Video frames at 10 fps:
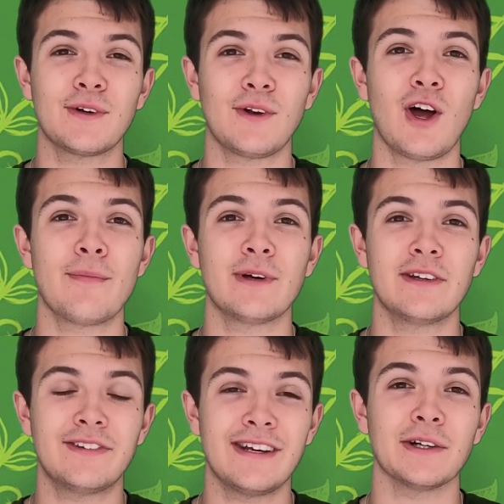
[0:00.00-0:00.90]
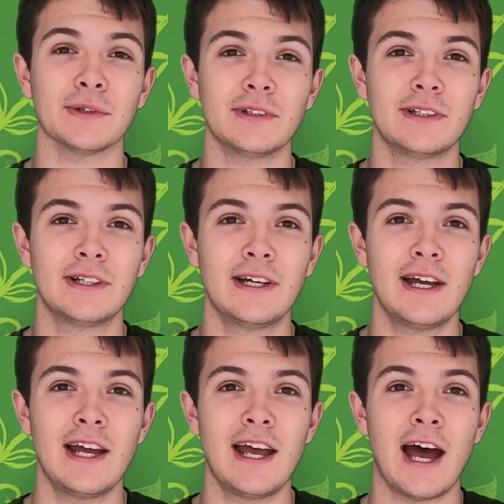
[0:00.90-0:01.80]
Climate Deal.
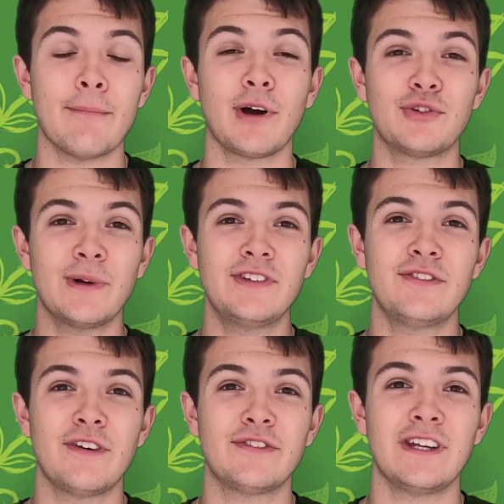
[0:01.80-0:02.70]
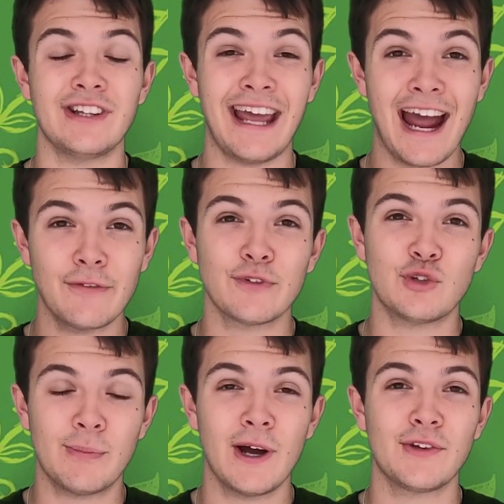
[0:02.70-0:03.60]
And by 2050, the
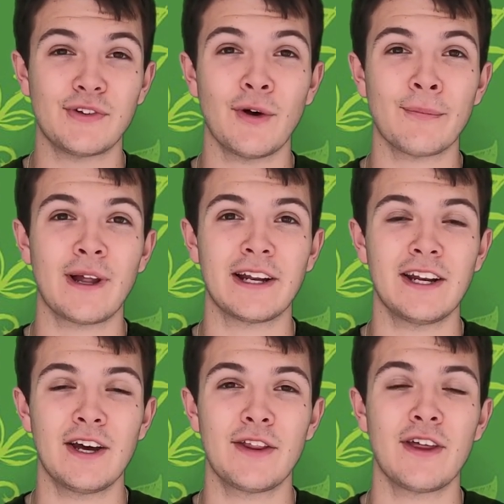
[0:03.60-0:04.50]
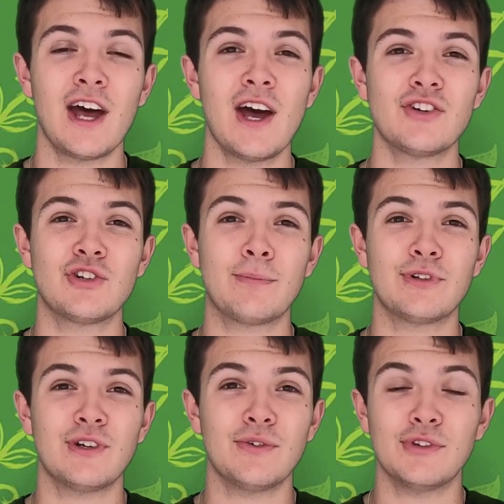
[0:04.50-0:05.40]
average person on planet Earth should
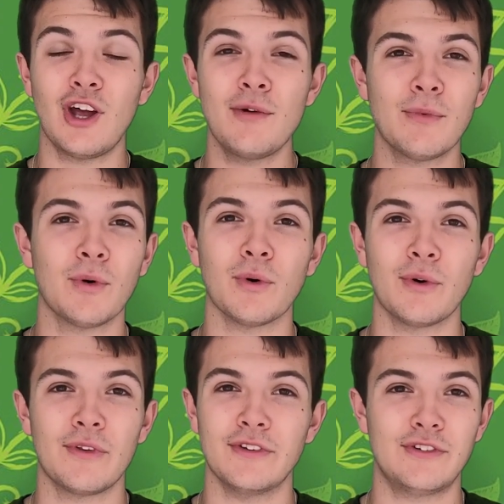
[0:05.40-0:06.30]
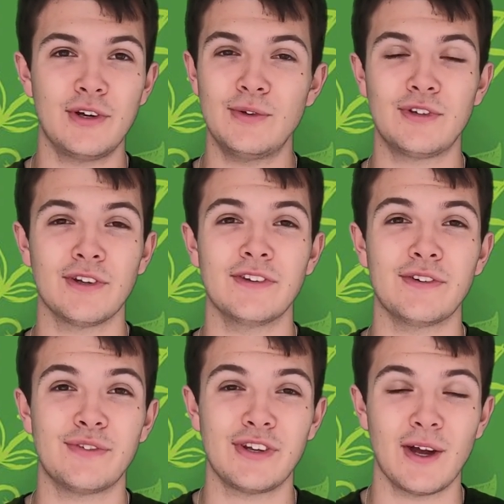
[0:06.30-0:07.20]
produce no more than 2 tonnes
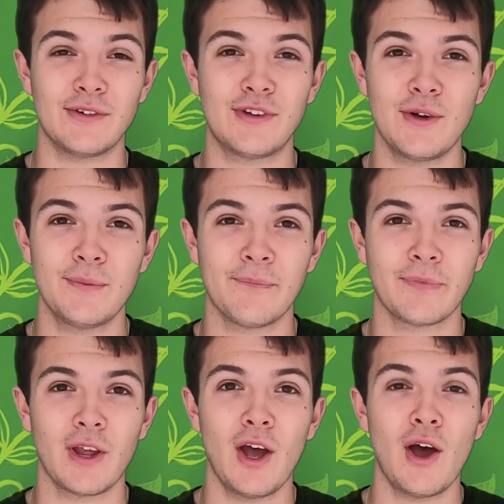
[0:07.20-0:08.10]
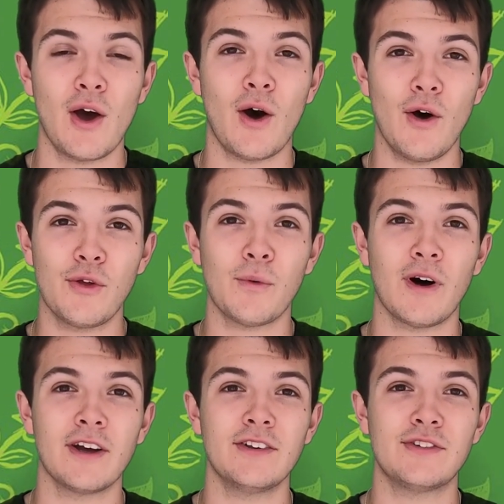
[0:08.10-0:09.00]
of CO2.
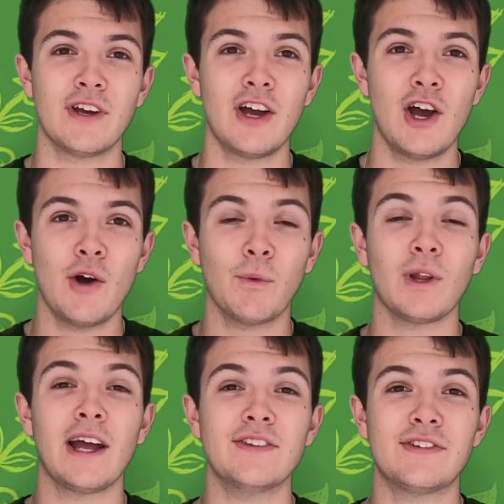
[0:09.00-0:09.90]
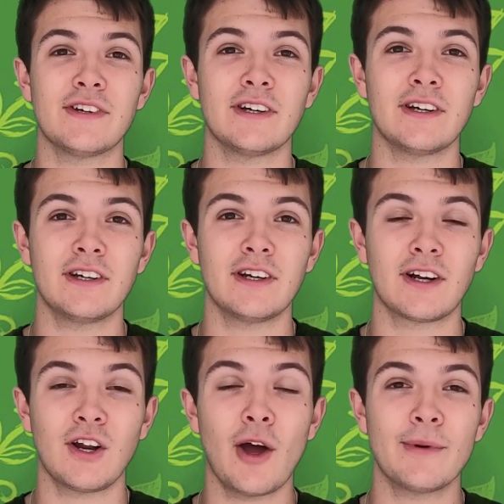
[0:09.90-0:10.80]
Otherwise, we'll enter
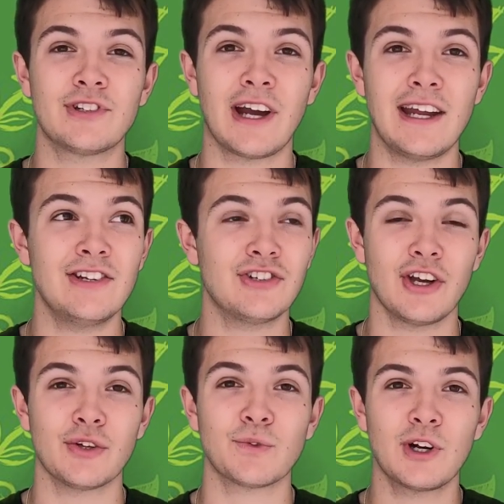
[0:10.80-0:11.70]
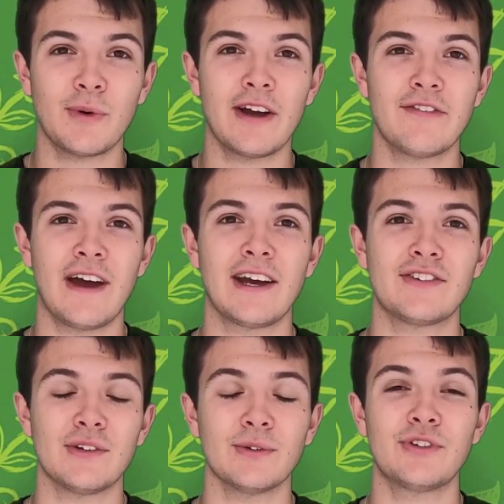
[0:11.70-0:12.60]
climate change and the runaway
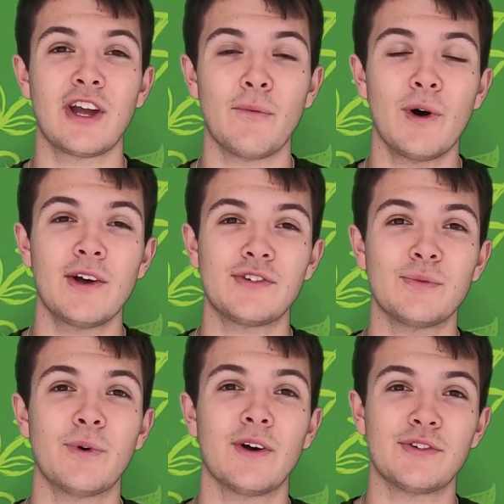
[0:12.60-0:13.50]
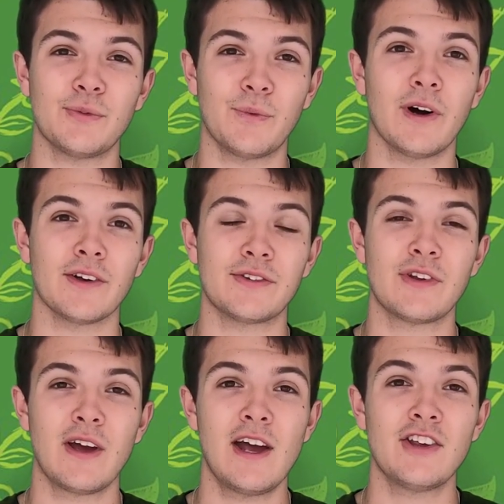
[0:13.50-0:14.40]
effects, and we'll just get worse and worse and
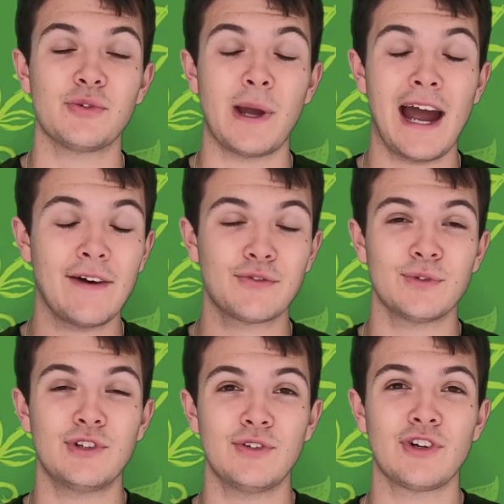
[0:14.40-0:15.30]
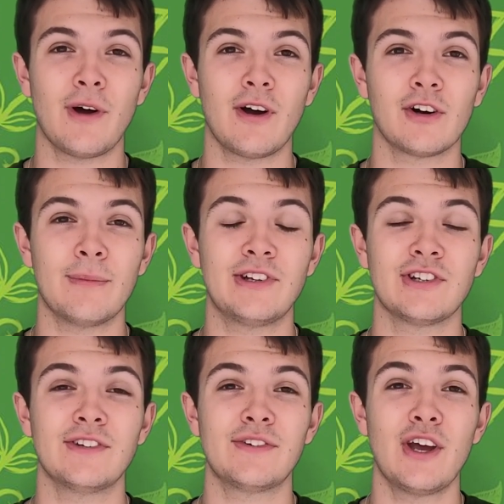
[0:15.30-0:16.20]
worse. So we have to reduce our
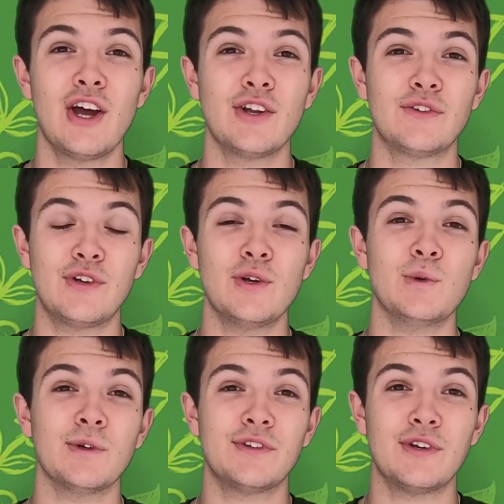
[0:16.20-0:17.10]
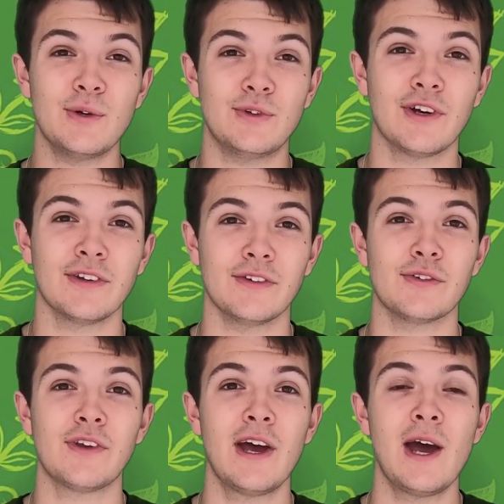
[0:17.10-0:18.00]
emissions to 2
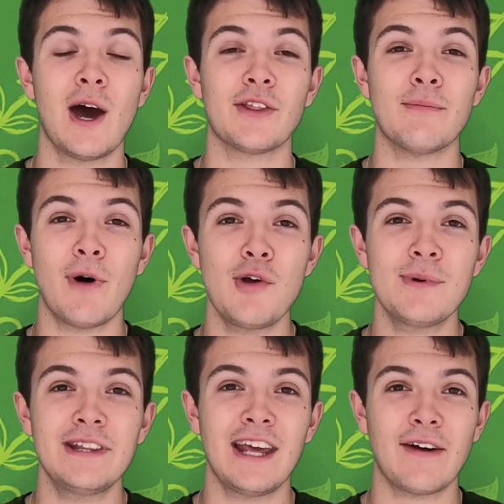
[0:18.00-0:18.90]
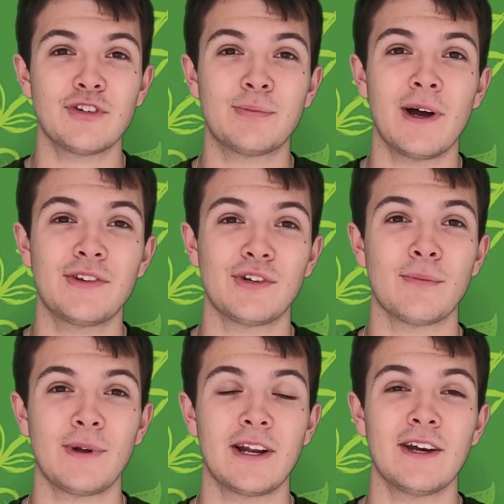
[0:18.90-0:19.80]
tonnes. At the moment, the average person on
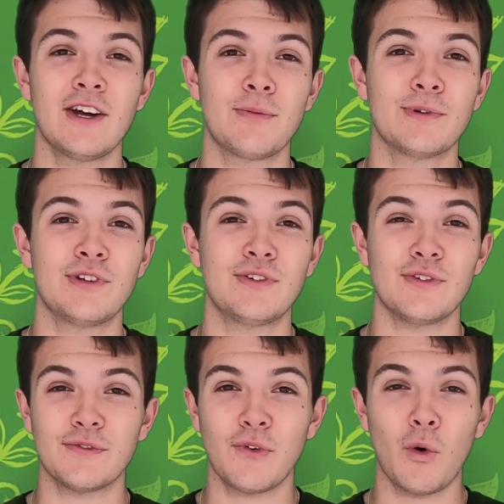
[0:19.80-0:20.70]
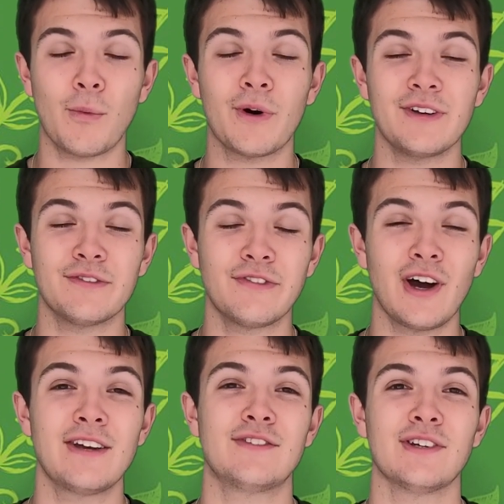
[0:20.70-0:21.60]
planet Earth produces
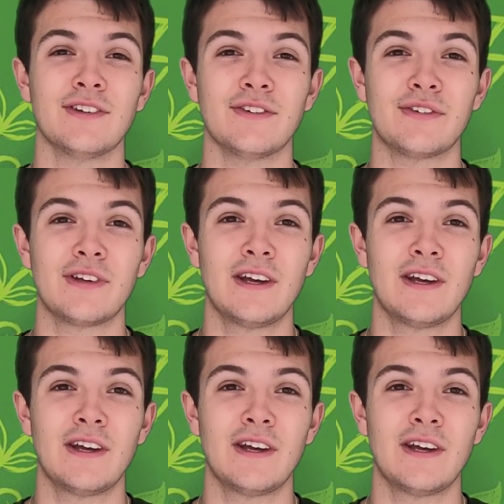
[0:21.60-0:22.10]
4.5 tonnes.